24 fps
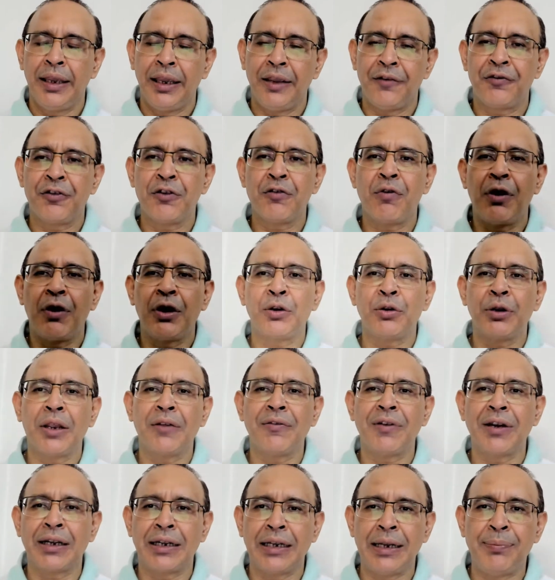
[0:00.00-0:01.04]
If you want to
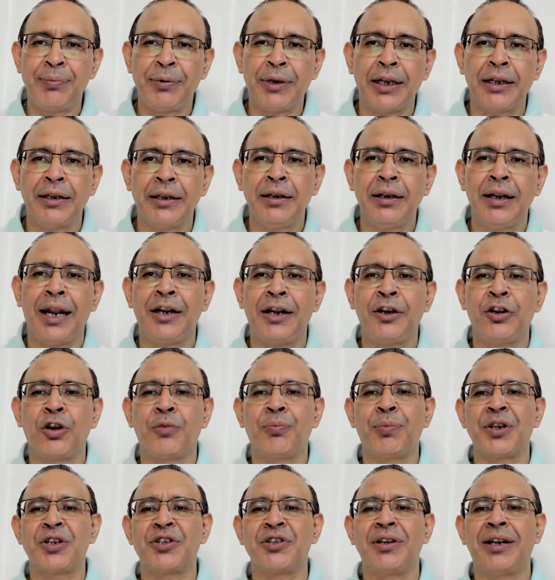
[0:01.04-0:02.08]
give a gliptin and your
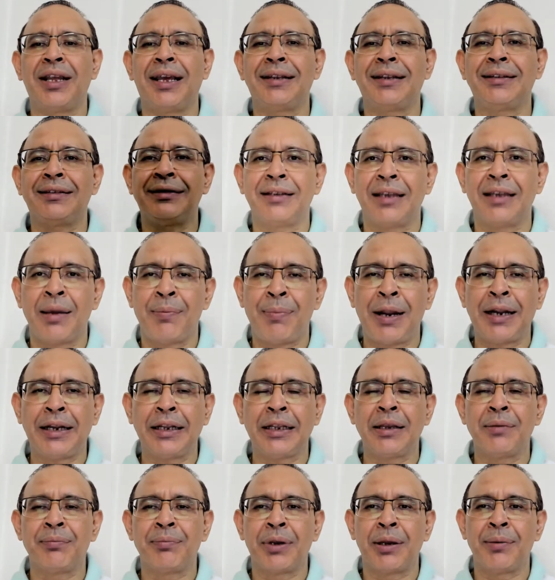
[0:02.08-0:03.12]
patient has
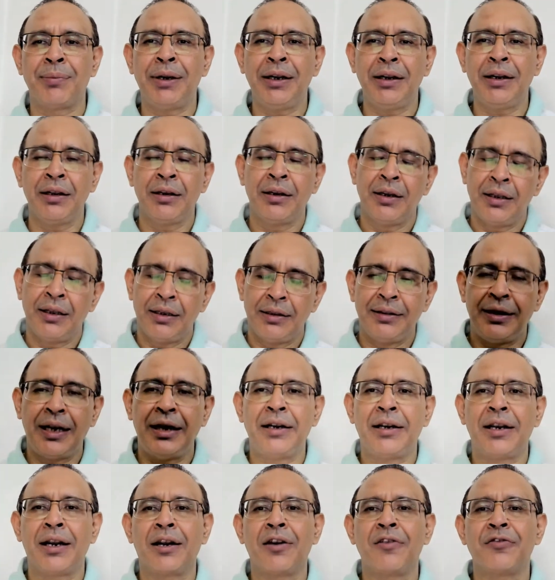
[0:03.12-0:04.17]
hepatic impairment,
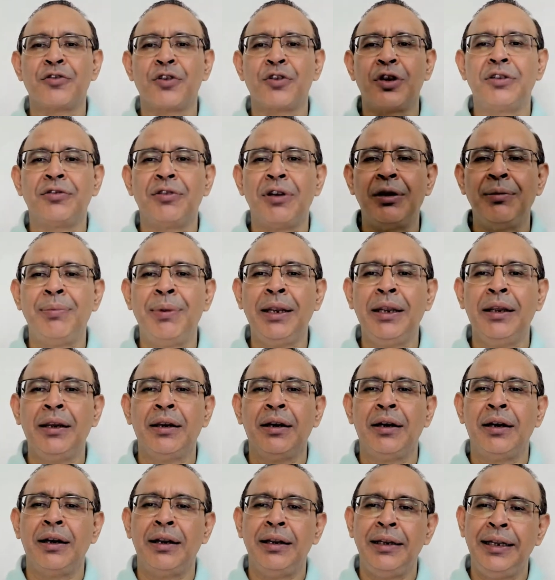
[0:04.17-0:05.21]
then drug of choice will be
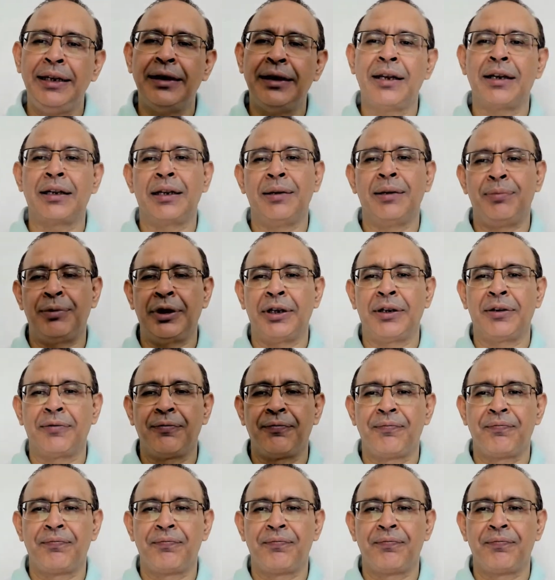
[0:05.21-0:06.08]
linagliptin.